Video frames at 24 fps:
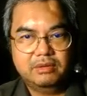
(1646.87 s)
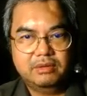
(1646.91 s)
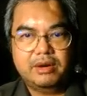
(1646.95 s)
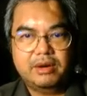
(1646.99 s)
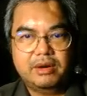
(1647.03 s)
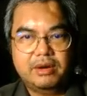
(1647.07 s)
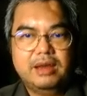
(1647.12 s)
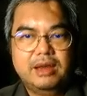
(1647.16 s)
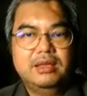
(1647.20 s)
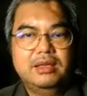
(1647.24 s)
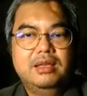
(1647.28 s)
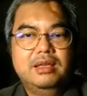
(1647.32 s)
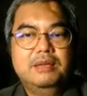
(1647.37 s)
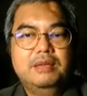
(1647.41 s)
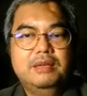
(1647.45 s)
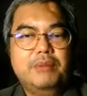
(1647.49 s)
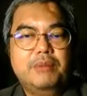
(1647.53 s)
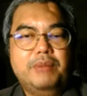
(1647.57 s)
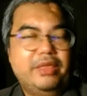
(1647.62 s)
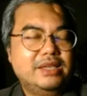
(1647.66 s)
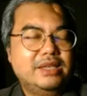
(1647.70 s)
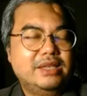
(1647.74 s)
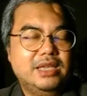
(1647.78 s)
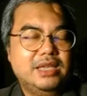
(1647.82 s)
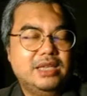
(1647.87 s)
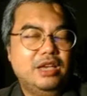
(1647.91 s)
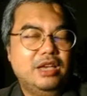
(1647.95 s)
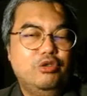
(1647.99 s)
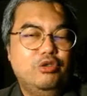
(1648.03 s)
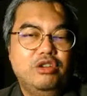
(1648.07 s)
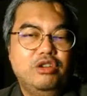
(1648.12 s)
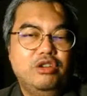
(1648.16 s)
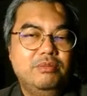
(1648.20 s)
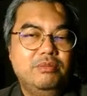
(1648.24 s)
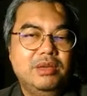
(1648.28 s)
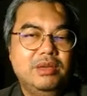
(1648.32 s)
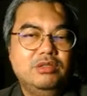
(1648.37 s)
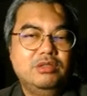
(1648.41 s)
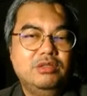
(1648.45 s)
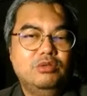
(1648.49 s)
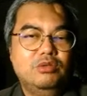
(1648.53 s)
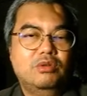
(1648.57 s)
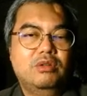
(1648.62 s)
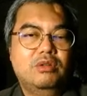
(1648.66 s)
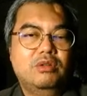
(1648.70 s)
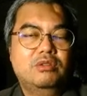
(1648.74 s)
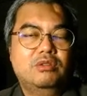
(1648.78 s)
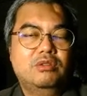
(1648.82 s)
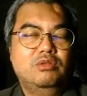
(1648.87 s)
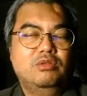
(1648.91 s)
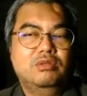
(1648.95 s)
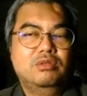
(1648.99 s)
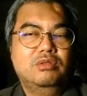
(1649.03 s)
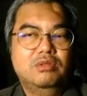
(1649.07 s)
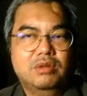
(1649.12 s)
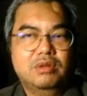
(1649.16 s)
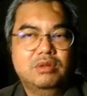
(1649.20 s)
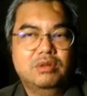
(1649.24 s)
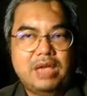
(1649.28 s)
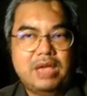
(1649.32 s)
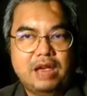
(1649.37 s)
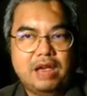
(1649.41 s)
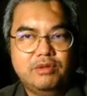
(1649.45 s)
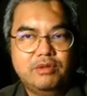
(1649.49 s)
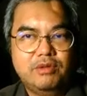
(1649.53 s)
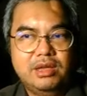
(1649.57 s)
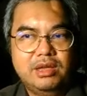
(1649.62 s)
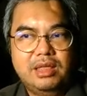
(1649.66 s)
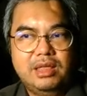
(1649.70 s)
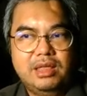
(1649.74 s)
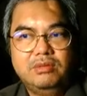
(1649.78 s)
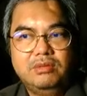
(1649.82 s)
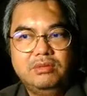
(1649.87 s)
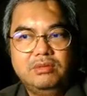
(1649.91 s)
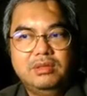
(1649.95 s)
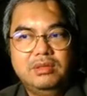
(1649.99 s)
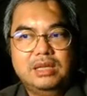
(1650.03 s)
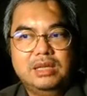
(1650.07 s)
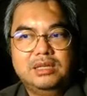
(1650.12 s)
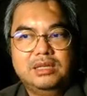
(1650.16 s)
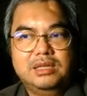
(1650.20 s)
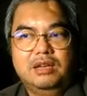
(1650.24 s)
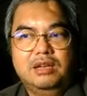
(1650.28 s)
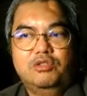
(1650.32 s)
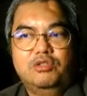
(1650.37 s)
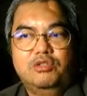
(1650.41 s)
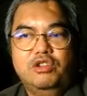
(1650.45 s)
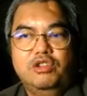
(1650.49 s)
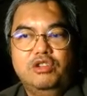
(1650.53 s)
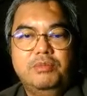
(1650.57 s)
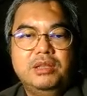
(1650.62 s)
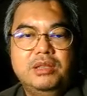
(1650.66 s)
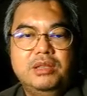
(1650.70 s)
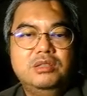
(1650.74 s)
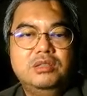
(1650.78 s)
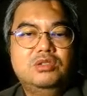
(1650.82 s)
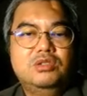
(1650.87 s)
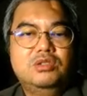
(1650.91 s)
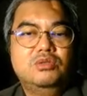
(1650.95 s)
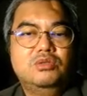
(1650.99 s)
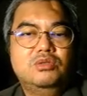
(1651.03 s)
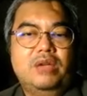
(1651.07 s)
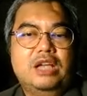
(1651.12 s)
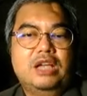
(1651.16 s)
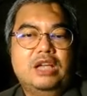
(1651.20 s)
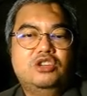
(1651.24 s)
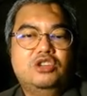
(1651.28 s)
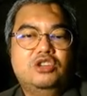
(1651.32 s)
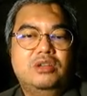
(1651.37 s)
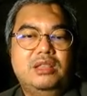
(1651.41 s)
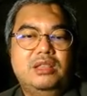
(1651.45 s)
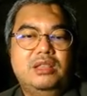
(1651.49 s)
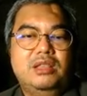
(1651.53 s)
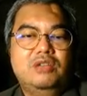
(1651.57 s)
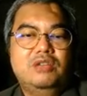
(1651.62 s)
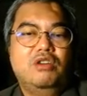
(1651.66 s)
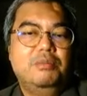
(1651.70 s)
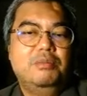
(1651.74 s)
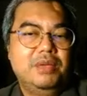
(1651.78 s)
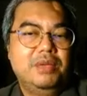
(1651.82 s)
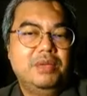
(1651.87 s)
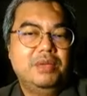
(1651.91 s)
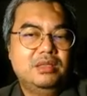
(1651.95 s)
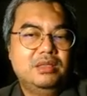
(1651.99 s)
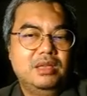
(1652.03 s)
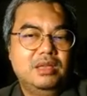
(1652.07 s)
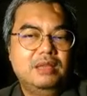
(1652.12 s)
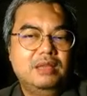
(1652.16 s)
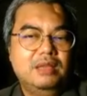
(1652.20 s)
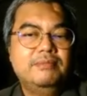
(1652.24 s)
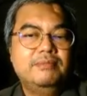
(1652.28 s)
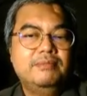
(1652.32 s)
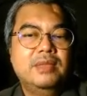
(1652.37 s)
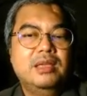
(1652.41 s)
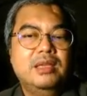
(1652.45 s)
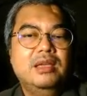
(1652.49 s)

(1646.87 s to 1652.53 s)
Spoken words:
right? But there's an agreement to carry it out, there's an agreement to actually commit it,